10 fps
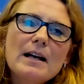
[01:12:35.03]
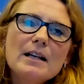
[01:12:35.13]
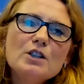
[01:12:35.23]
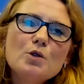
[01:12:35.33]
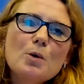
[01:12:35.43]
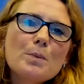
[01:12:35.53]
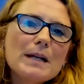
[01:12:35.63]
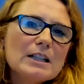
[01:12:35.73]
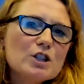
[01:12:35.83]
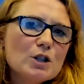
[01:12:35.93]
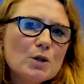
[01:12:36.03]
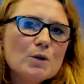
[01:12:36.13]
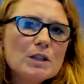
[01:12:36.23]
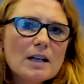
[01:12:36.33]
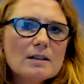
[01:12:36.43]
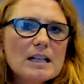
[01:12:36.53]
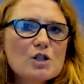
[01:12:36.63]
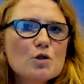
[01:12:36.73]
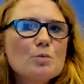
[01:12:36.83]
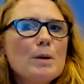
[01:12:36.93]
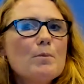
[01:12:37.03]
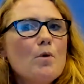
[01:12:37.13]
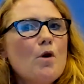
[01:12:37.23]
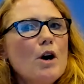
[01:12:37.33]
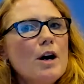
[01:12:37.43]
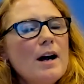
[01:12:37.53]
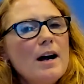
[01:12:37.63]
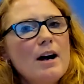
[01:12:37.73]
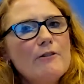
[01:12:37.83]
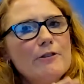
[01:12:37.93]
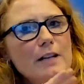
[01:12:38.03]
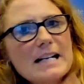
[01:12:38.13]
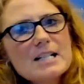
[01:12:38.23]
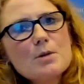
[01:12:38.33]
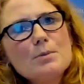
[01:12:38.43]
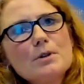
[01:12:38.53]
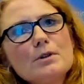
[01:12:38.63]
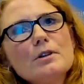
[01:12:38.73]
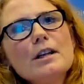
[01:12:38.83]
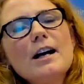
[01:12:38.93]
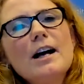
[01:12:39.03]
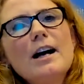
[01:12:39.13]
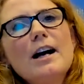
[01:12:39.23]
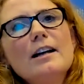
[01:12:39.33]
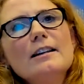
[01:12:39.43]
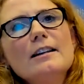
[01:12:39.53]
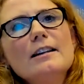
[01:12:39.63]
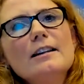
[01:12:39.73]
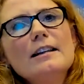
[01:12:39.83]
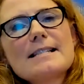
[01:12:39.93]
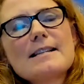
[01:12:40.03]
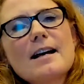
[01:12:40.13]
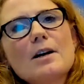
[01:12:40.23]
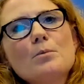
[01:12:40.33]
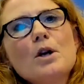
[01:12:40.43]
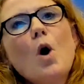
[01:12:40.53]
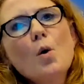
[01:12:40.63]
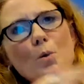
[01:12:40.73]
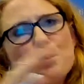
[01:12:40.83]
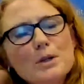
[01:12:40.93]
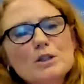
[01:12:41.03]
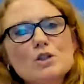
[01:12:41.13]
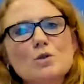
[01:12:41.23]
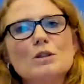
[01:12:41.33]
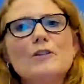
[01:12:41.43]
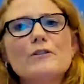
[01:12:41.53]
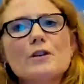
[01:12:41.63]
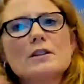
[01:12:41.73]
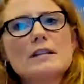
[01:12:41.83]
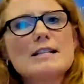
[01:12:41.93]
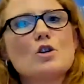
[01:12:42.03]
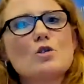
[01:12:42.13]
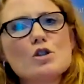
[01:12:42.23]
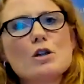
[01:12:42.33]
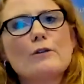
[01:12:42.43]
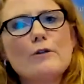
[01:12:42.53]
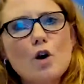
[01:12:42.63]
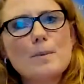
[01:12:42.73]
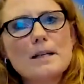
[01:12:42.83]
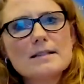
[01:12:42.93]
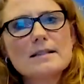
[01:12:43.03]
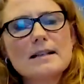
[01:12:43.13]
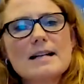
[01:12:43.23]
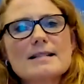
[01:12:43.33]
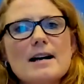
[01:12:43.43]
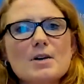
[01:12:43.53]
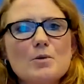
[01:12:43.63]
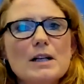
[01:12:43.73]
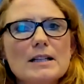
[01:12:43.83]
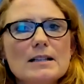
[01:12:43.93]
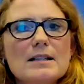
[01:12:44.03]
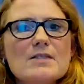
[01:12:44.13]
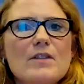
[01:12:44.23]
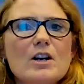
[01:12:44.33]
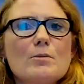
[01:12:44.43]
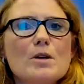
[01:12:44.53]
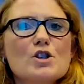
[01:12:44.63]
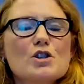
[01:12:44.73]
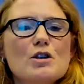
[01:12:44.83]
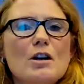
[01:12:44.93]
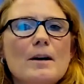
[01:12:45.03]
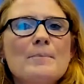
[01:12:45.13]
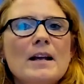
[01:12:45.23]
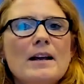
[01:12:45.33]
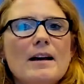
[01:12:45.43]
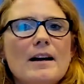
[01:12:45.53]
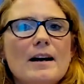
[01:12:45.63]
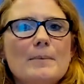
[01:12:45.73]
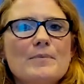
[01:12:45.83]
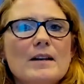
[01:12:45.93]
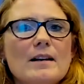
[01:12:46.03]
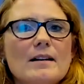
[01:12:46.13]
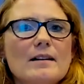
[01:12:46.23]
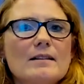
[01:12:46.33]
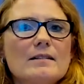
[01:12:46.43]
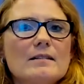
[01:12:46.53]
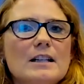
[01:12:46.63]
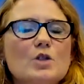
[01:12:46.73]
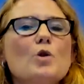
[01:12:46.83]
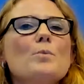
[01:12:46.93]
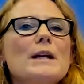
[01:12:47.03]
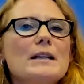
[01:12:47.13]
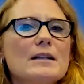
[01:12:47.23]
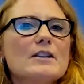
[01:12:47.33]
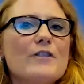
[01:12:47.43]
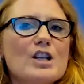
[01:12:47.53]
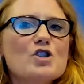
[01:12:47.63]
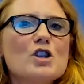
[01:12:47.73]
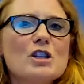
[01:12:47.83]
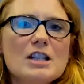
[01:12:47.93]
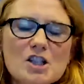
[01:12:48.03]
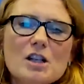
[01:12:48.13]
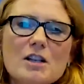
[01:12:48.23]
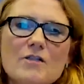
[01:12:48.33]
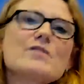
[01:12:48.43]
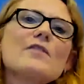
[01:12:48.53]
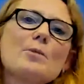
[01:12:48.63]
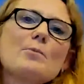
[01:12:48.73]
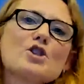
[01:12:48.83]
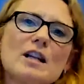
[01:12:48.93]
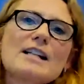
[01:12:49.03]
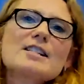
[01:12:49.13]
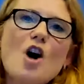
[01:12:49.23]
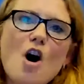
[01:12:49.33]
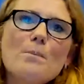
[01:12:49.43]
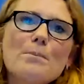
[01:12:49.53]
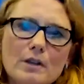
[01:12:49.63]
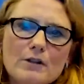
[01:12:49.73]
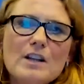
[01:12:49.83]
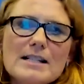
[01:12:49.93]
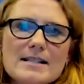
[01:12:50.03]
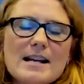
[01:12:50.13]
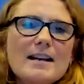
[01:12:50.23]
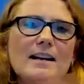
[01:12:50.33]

a European Union that should be more flexible, less open to different institutional formats. And as I read it, it's very much the European Intervention Initiative is very much an example of this